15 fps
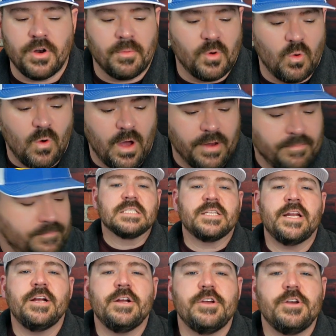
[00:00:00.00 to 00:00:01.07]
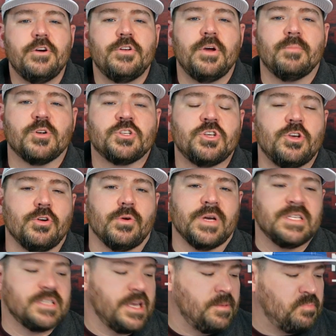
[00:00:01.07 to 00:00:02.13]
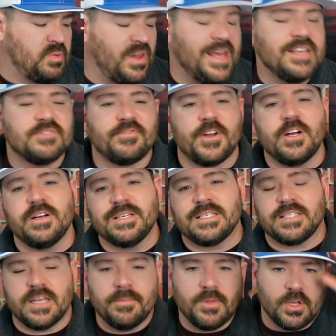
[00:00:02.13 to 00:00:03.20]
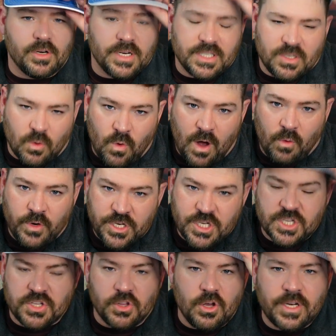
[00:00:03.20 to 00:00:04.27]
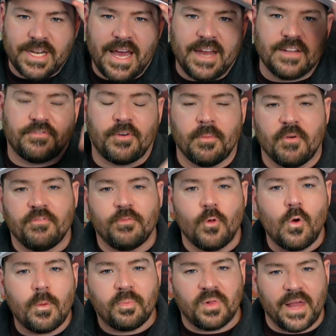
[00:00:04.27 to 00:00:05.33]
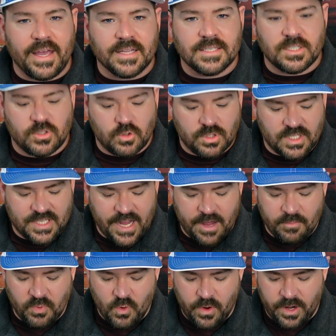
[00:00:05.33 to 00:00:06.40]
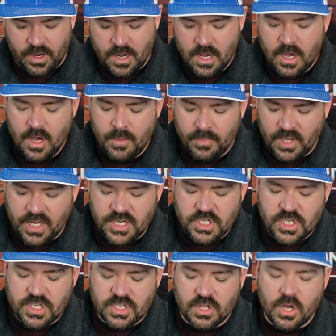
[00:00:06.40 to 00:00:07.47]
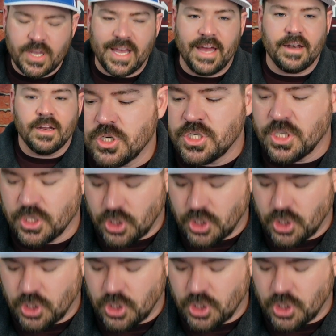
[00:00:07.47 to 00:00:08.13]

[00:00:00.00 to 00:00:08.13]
number one. Scenario number two is, it plays very similar into what we just looked at it from a floor plan st standpoint, but let's just look at just a